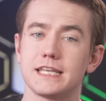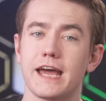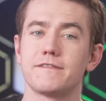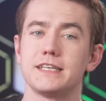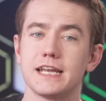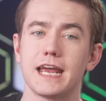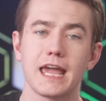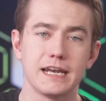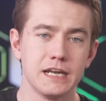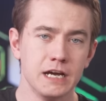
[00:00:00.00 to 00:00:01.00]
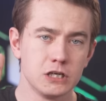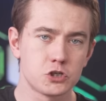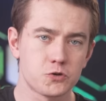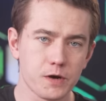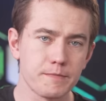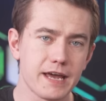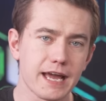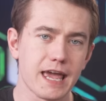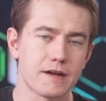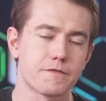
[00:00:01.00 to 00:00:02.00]
to have a dedicated Stream
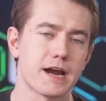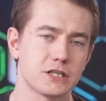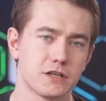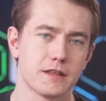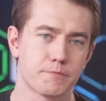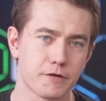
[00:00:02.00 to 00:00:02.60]
Deck at a fraction of the